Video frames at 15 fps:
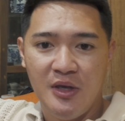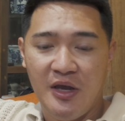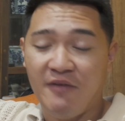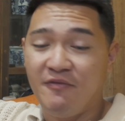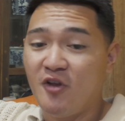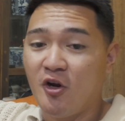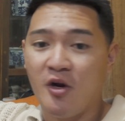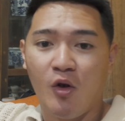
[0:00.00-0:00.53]

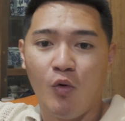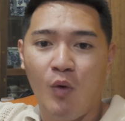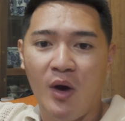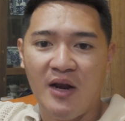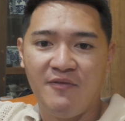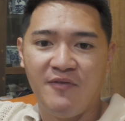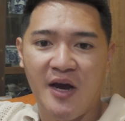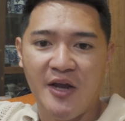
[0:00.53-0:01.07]
If they're not
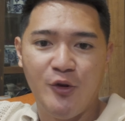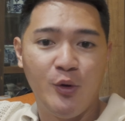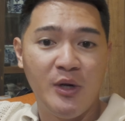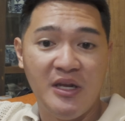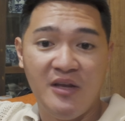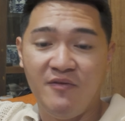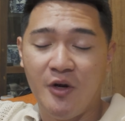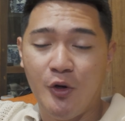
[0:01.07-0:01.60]
qualified, you can
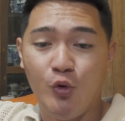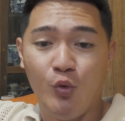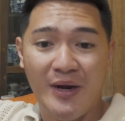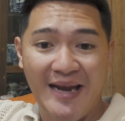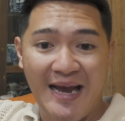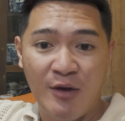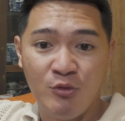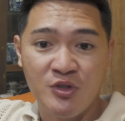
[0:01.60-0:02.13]
even do a
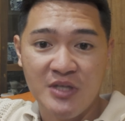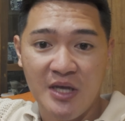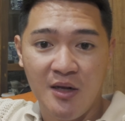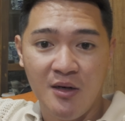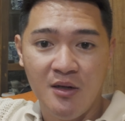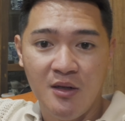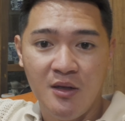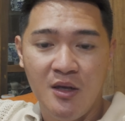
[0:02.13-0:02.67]

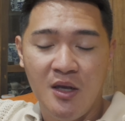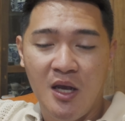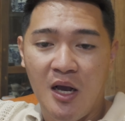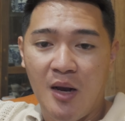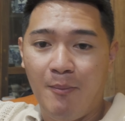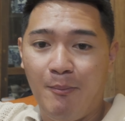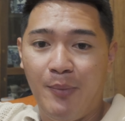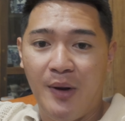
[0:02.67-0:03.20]
downsell,
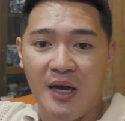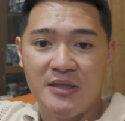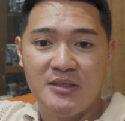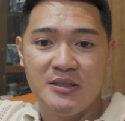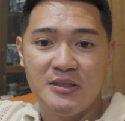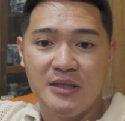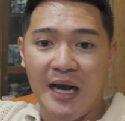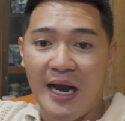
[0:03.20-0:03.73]
but
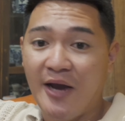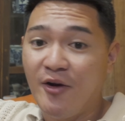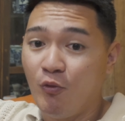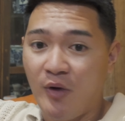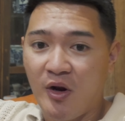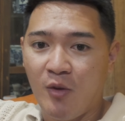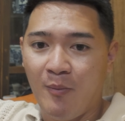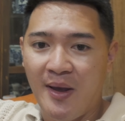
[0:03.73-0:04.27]
I don't
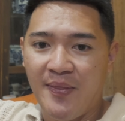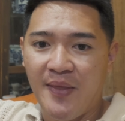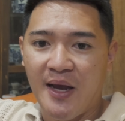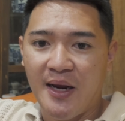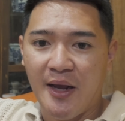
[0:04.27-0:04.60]
recommend that.